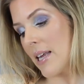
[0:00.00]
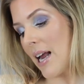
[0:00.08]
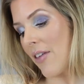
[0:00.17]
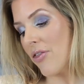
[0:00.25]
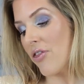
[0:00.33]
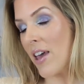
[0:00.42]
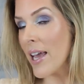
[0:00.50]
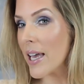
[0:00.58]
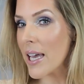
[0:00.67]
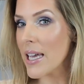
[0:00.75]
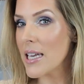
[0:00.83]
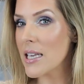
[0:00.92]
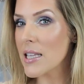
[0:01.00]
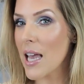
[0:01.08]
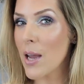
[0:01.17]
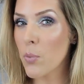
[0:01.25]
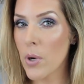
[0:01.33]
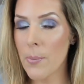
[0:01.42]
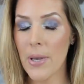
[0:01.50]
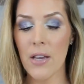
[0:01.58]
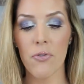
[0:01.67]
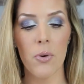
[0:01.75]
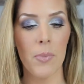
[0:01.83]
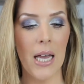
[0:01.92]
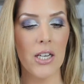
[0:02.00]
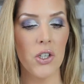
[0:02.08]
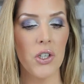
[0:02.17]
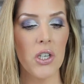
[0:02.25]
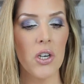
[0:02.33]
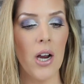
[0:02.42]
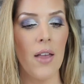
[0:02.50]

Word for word: that I think is a repeat from last year,